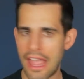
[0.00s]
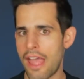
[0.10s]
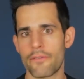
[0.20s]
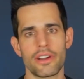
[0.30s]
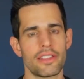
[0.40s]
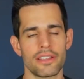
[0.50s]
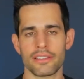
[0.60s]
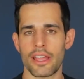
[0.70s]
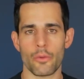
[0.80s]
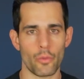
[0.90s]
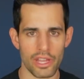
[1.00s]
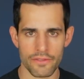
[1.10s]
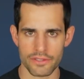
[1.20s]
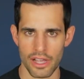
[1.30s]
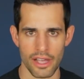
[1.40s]
everything that
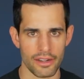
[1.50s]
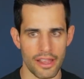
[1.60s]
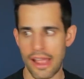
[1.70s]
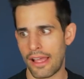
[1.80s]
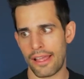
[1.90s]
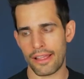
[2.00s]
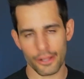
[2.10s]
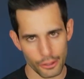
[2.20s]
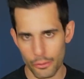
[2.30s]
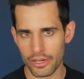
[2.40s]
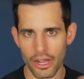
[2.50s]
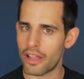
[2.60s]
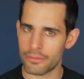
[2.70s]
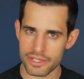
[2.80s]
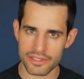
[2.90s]
we've done, including
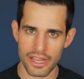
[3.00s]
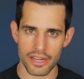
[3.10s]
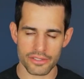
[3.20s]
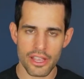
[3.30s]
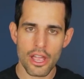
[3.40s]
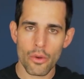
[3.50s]
all the mistakes.